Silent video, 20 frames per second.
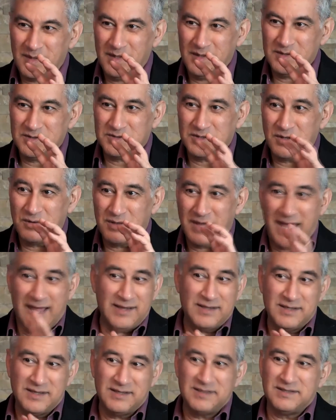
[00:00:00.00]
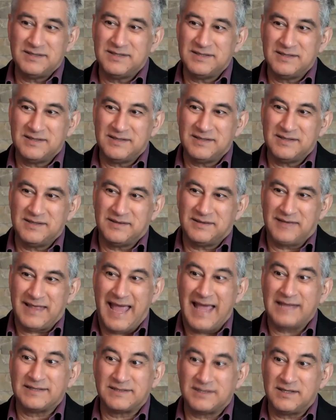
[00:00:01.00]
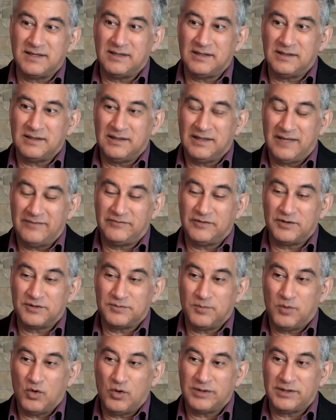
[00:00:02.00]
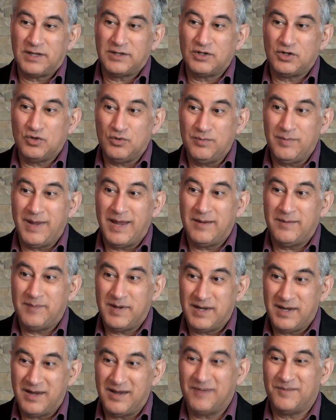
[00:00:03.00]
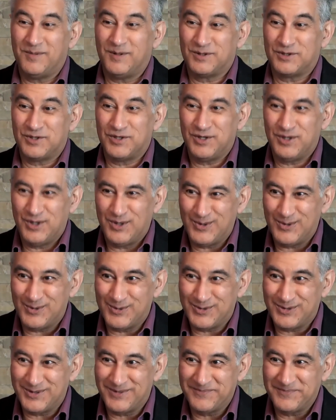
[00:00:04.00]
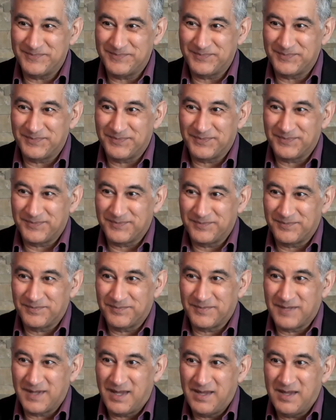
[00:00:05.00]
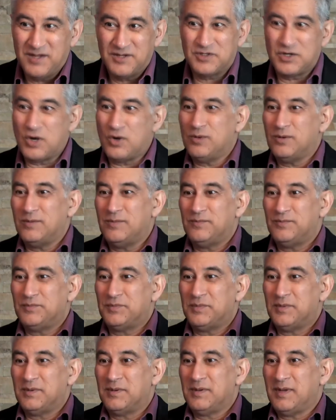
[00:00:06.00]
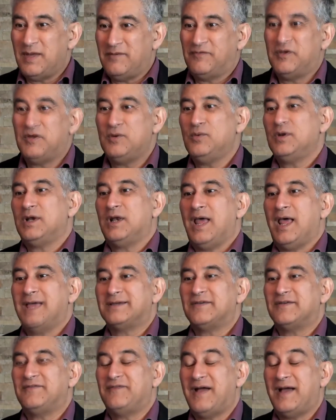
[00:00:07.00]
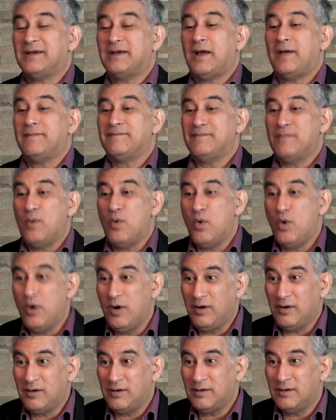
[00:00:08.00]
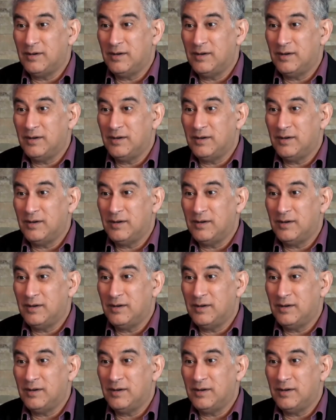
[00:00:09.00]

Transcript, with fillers: so that, that's a leverage point that you may be able to use. So if you would like to find out more